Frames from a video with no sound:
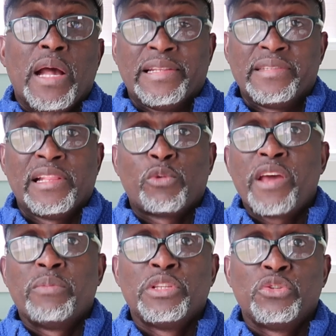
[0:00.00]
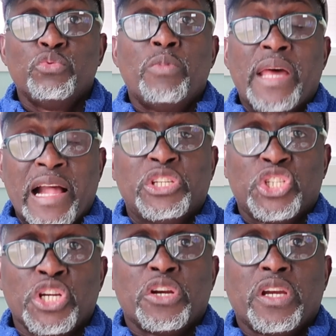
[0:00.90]
I'll sell quite a bit too, but I'll
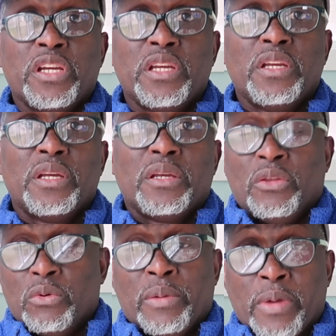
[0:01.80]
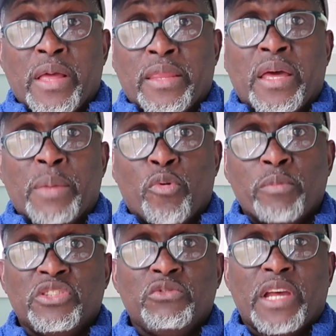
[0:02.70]
share. You know, I
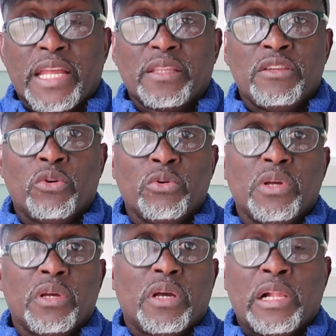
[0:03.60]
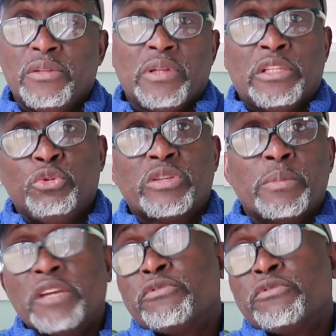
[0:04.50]
promise you that. You know, I'll do some